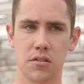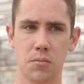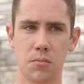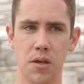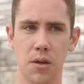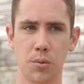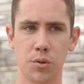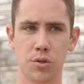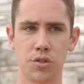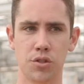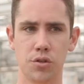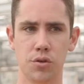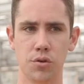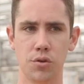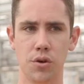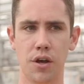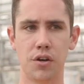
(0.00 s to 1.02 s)
to be able
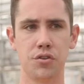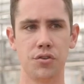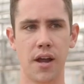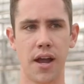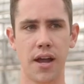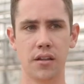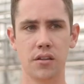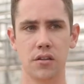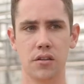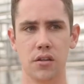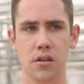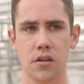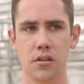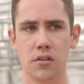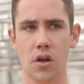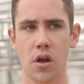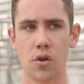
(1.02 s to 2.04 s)
to attract
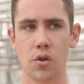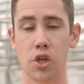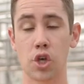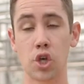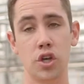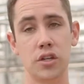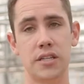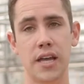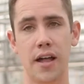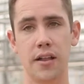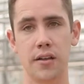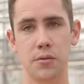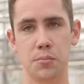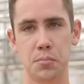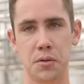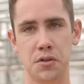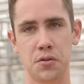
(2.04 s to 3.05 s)
not only good
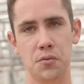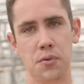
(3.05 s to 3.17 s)
talent, but the